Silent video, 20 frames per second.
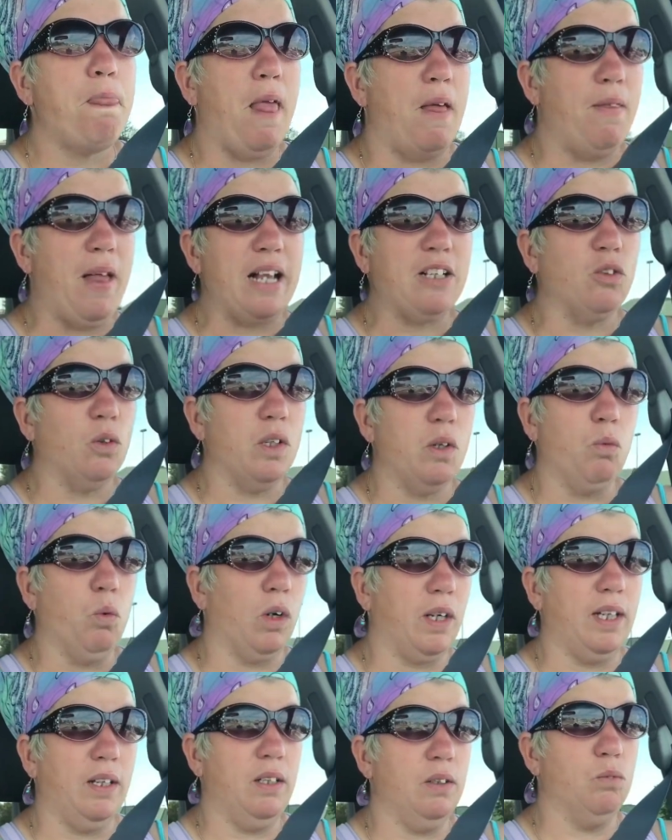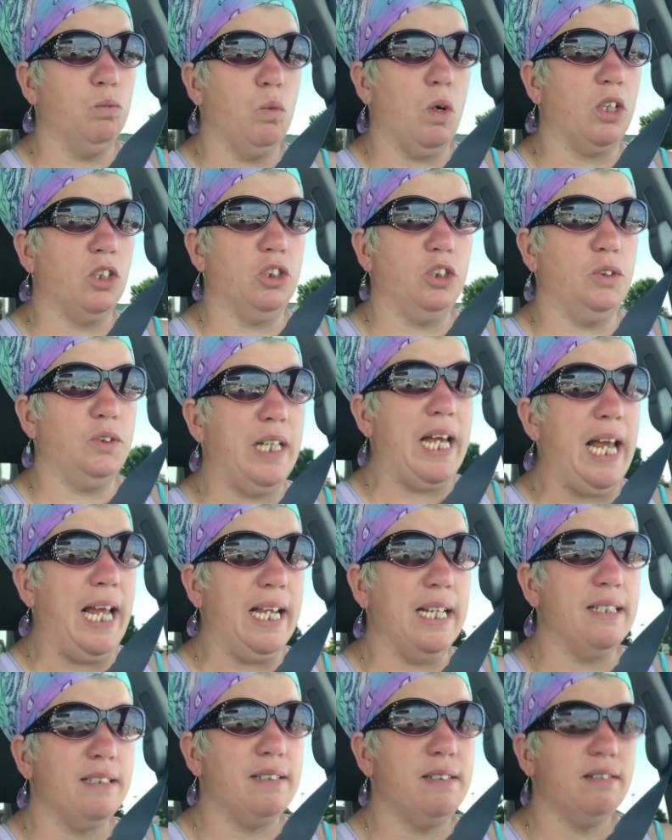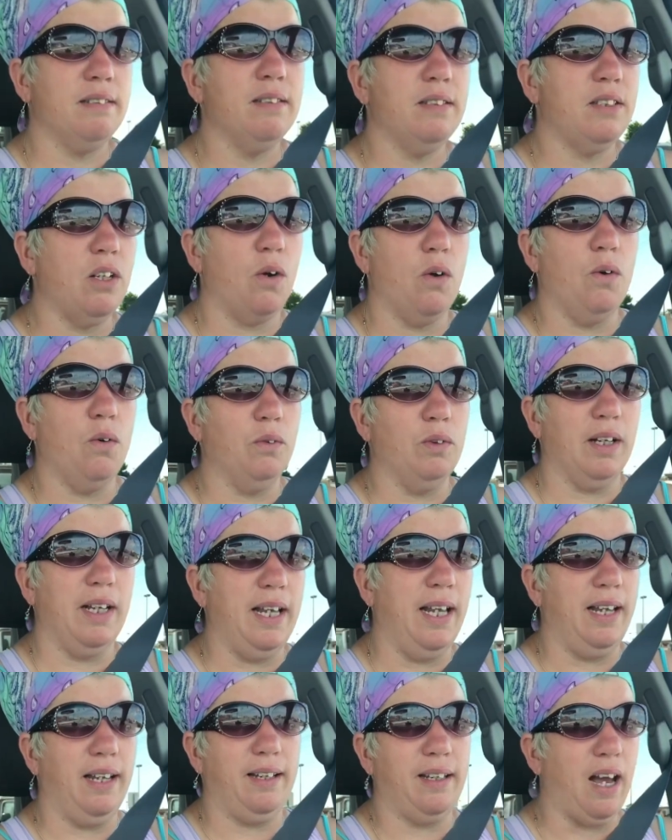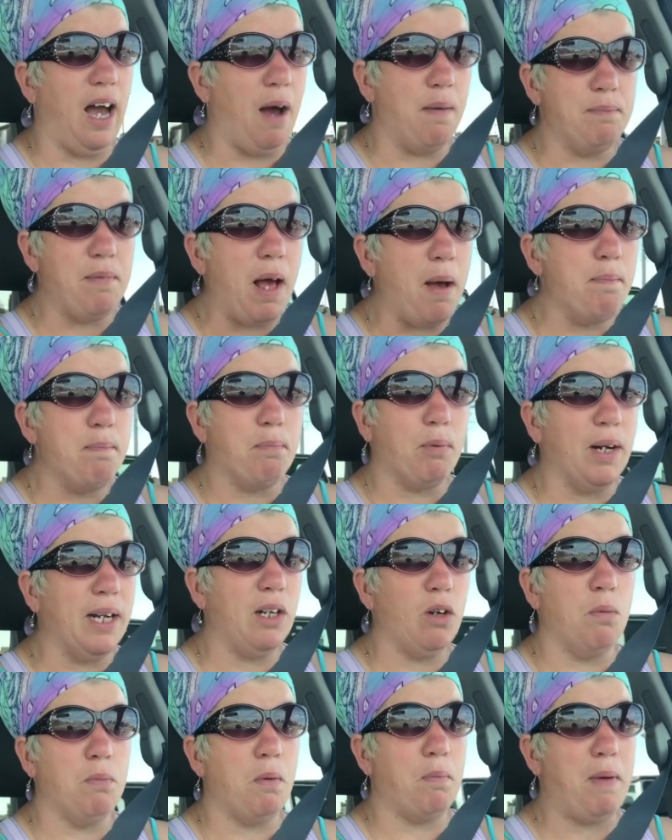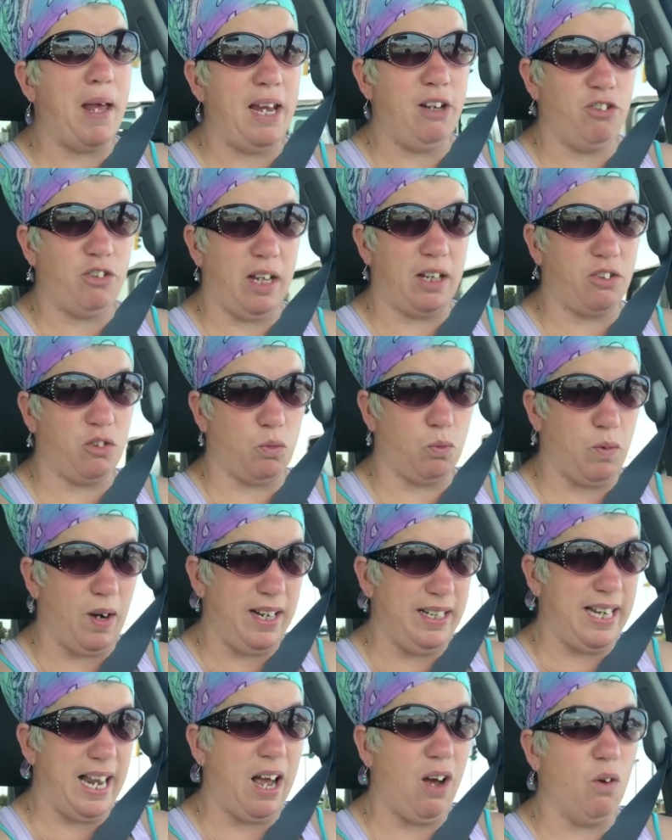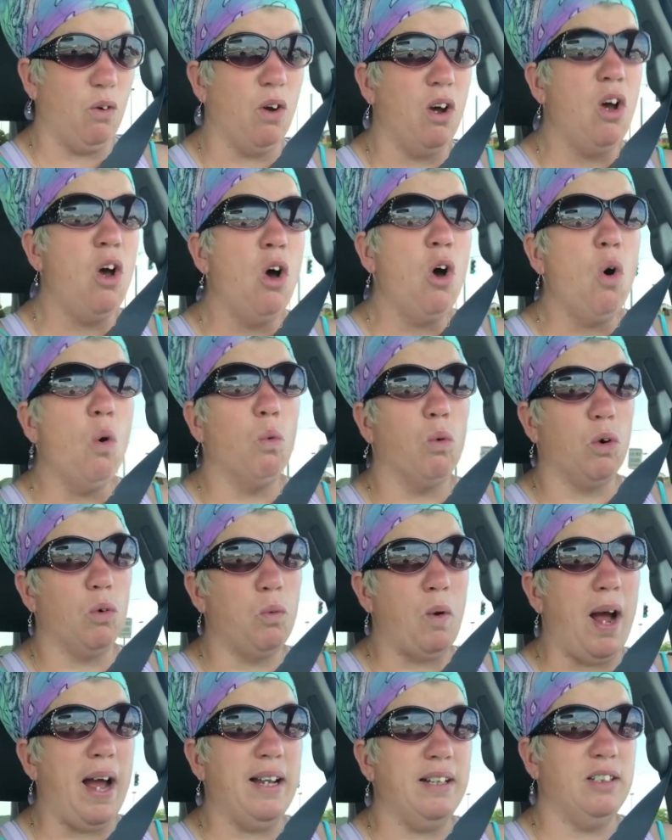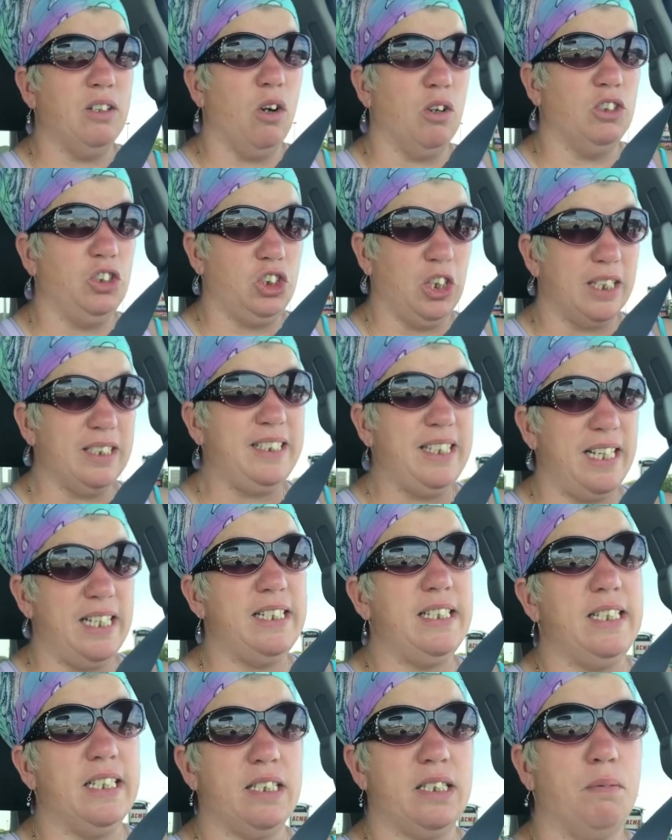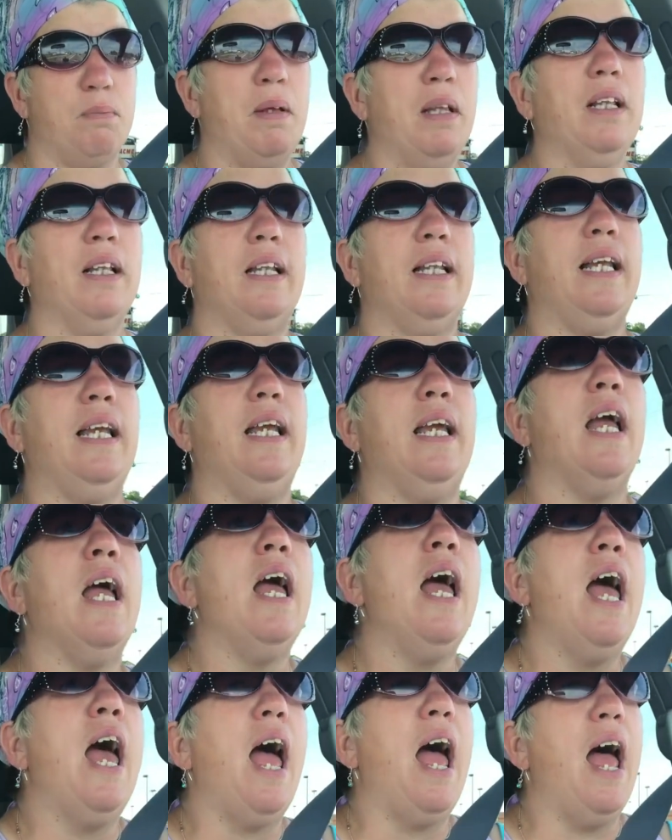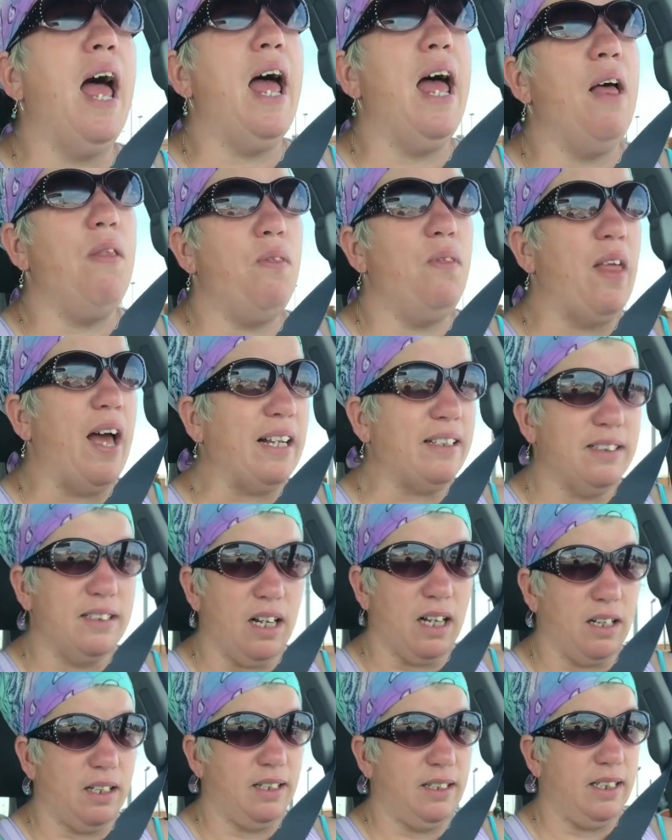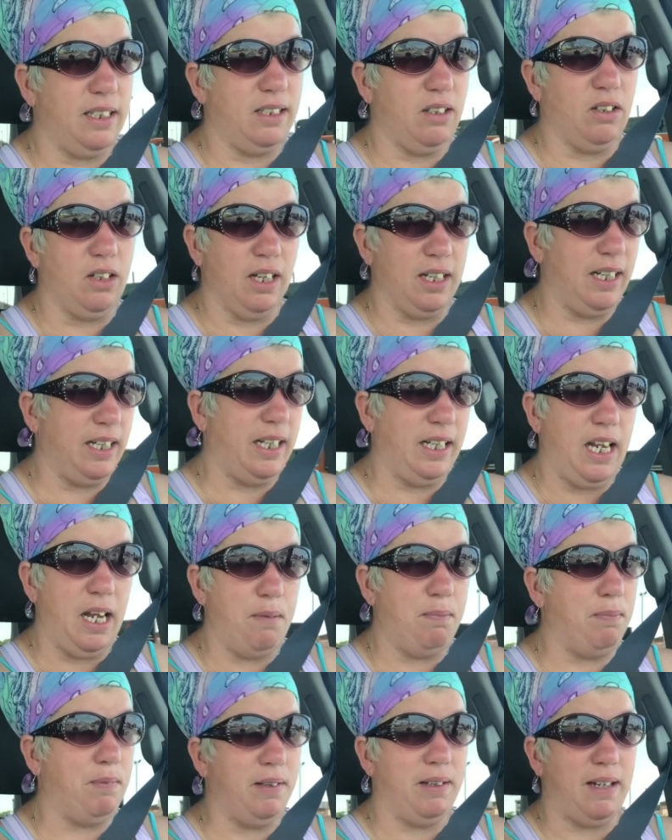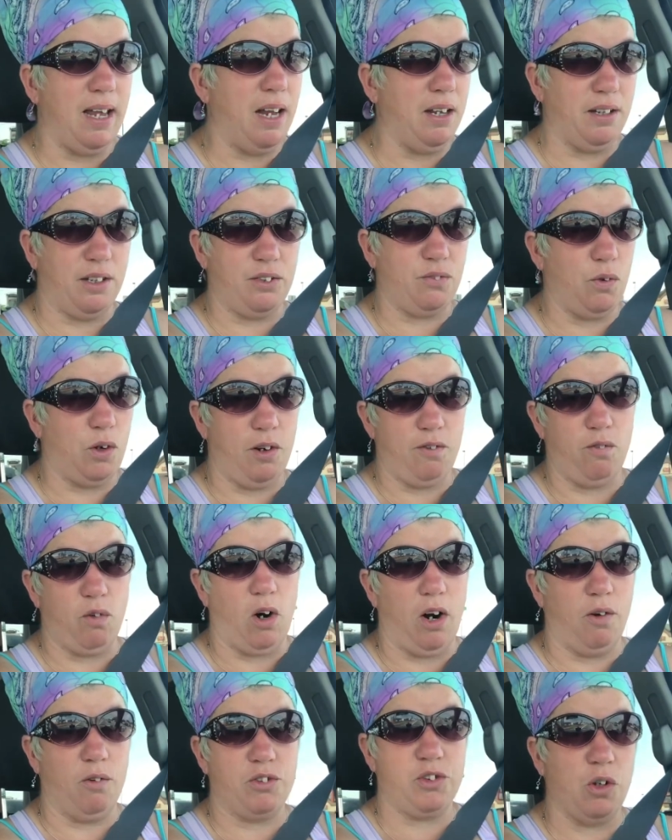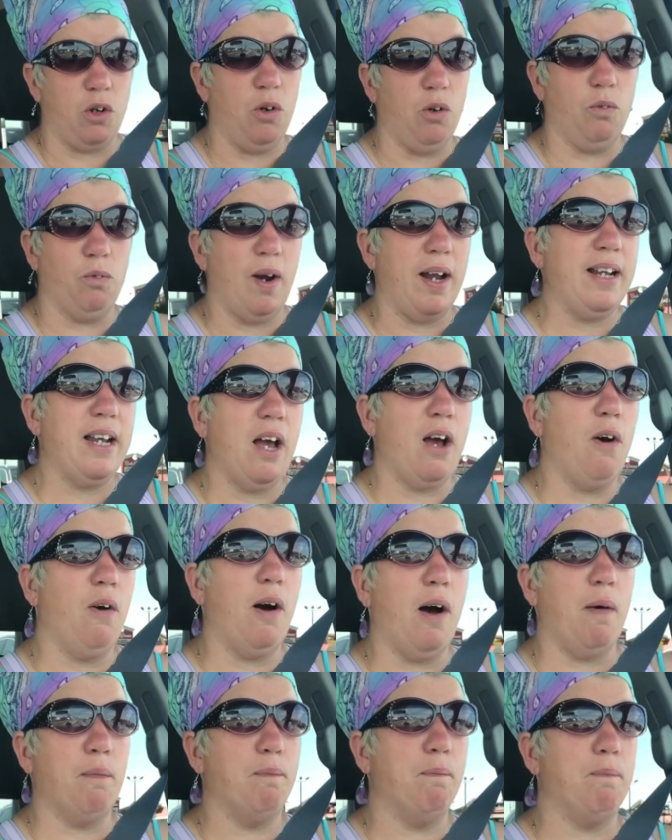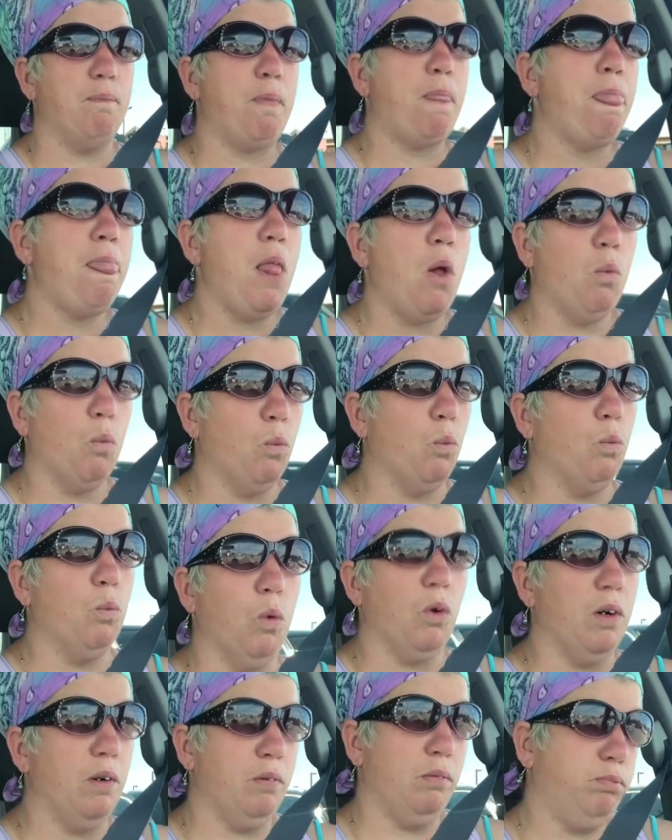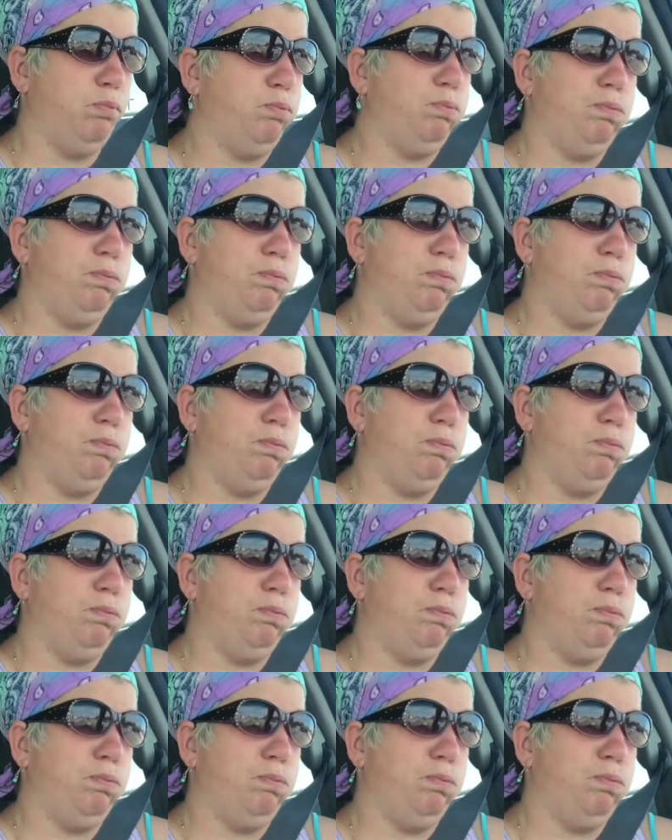And that's only working 1 or 2 days. So like, I'm not bringing home a paycheck. So right now we're riding on just his disability, and that's not going to keep getting us very far. So right now we're